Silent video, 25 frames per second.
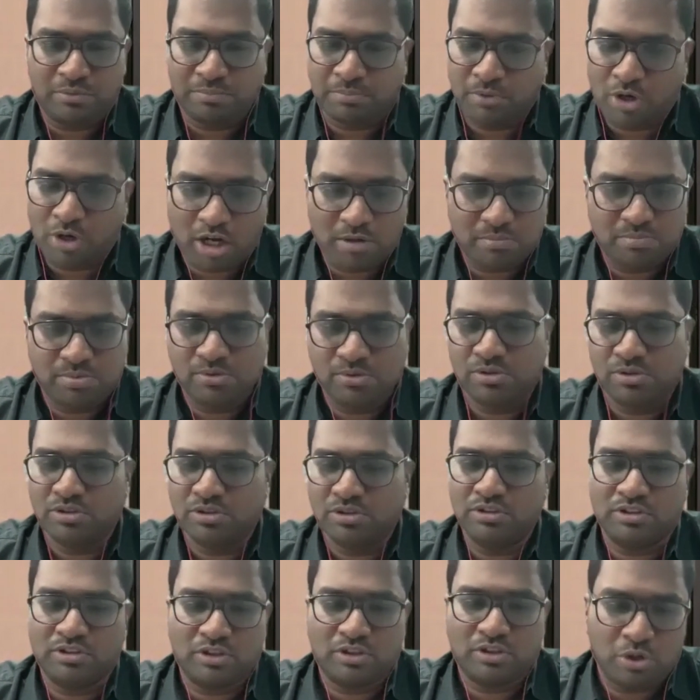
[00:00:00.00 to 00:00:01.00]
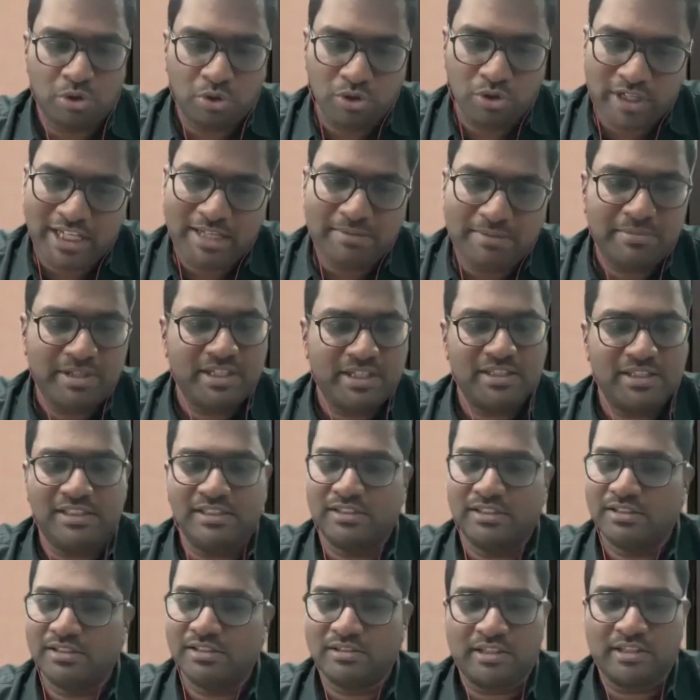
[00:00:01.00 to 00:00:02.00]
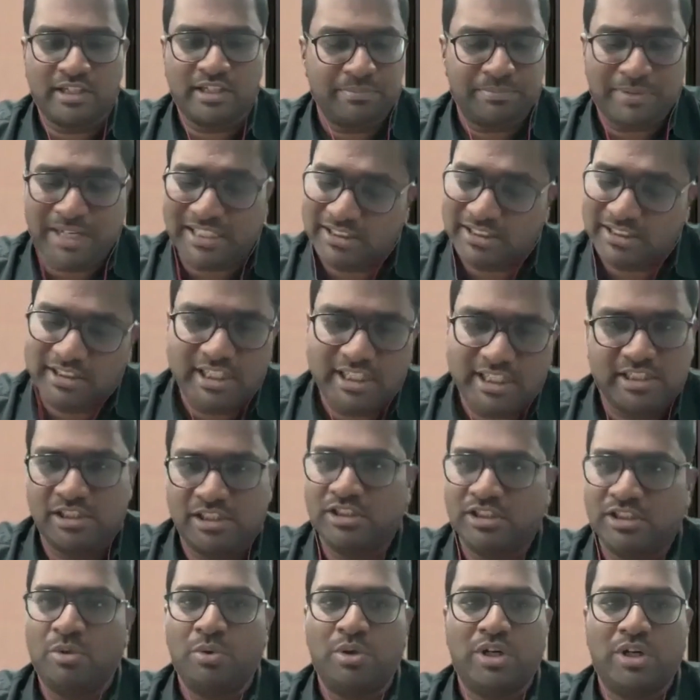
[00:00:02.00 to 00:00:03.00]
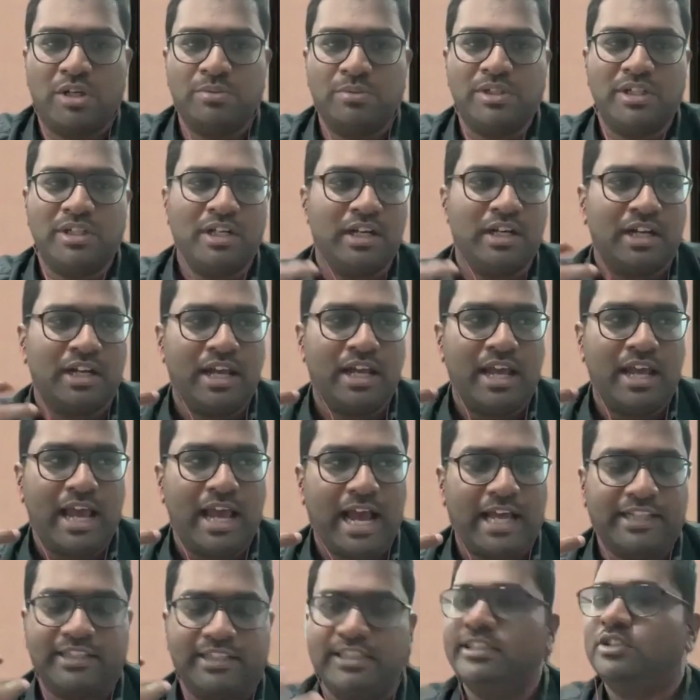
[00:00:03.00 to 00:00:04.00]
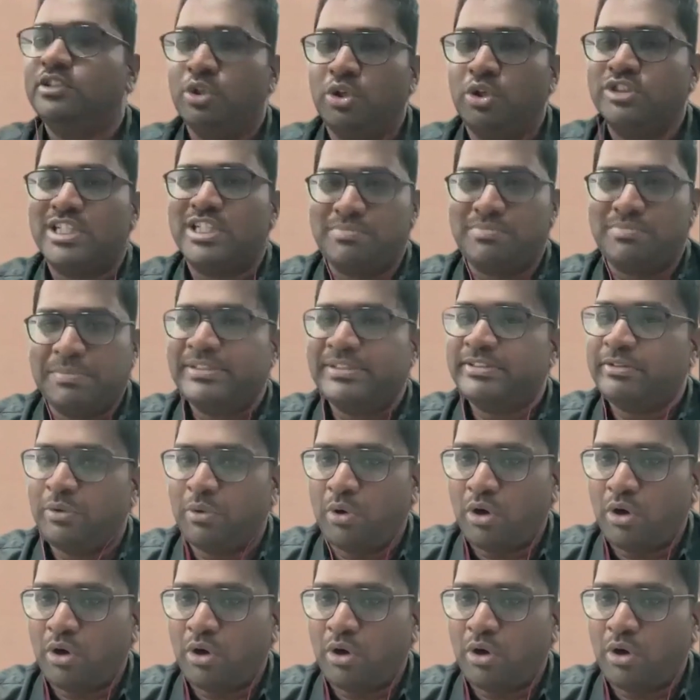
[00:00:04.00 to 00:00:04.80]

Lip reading: blog posts, cold emails, like presentations or whatever, I think those are the people that we